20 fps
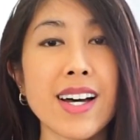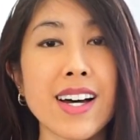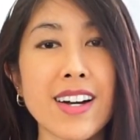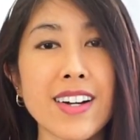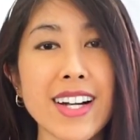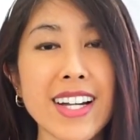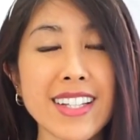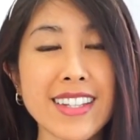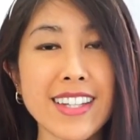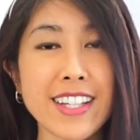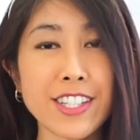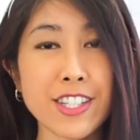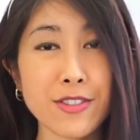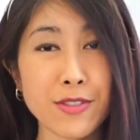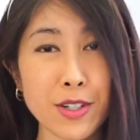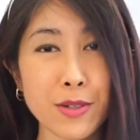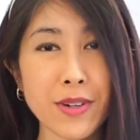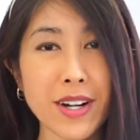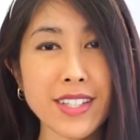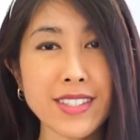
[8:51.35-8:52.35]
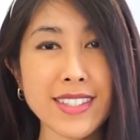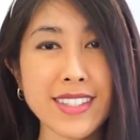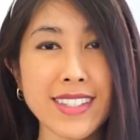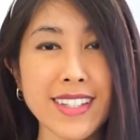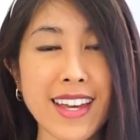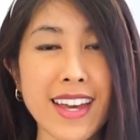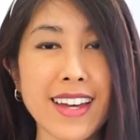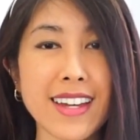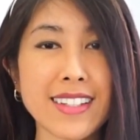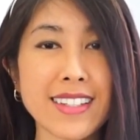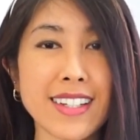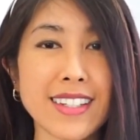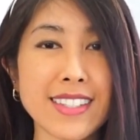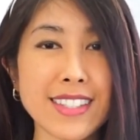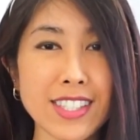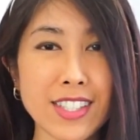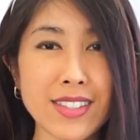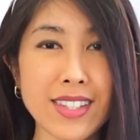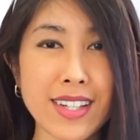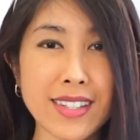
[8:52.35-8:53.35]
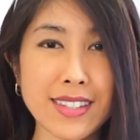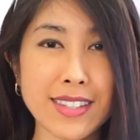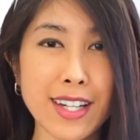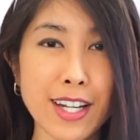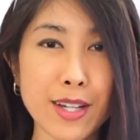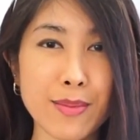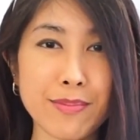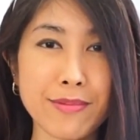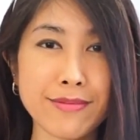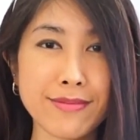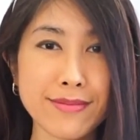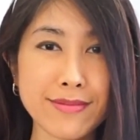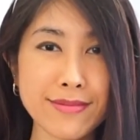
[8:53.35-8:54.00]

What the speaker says: Alright, thank you for watching, and I'll see you next time.